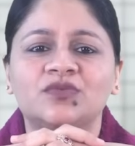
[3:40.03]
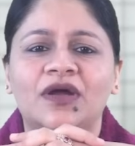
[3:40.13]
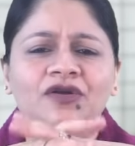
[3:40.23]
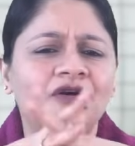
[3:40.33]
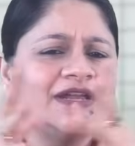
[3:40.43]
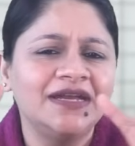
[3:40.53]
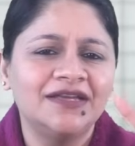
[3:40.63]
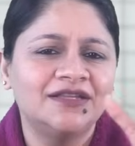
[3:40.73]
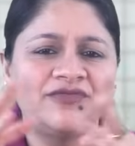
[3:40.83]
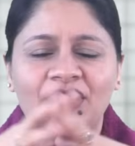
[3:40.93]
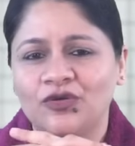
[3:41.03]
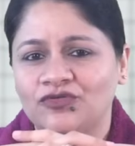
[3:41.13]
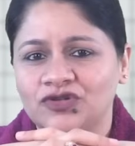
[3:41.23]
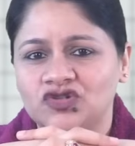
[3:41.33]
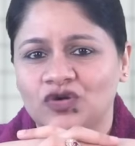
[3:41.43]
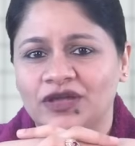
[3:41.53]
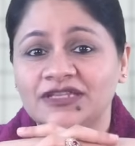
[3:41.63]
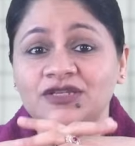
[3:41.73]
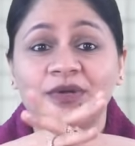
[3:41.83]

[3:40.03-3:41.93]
fund or any other fund of your choice,